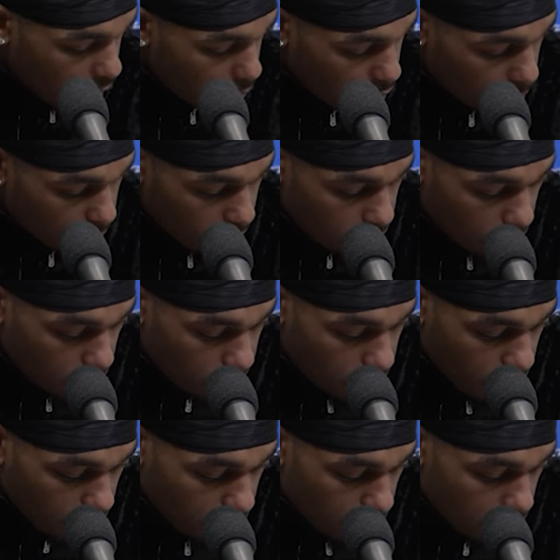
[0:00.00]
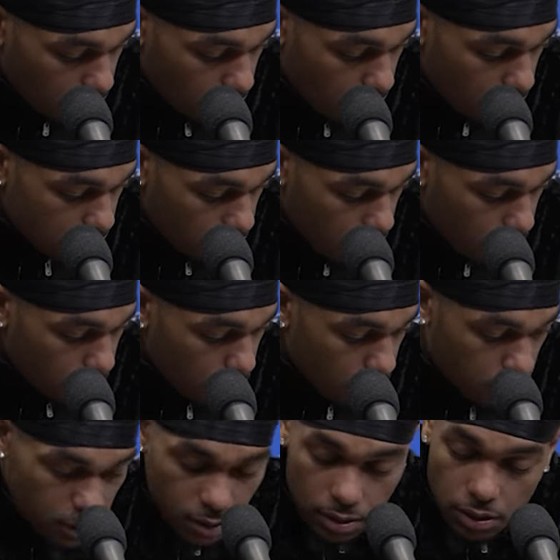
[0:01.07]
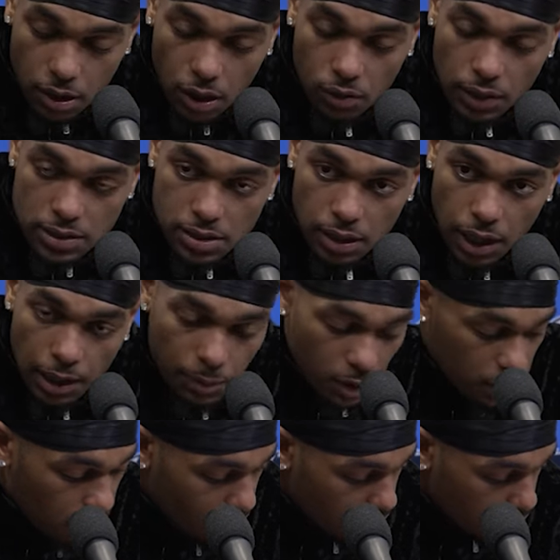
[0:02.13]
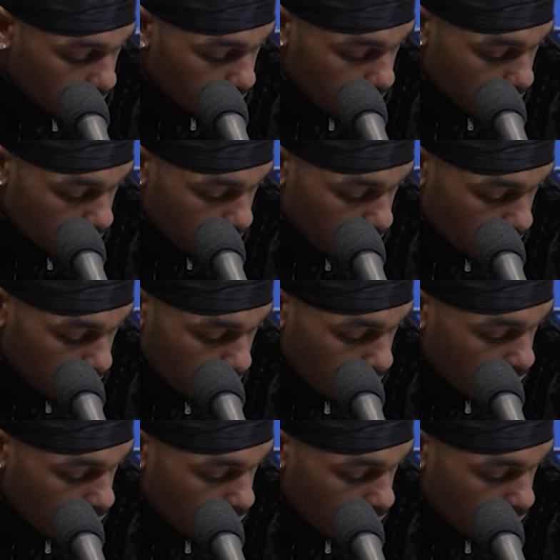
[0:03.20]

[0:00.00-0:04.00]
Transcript: that, but I mean, I feel like we did a great job the whole rest of the game on the defensive end. So,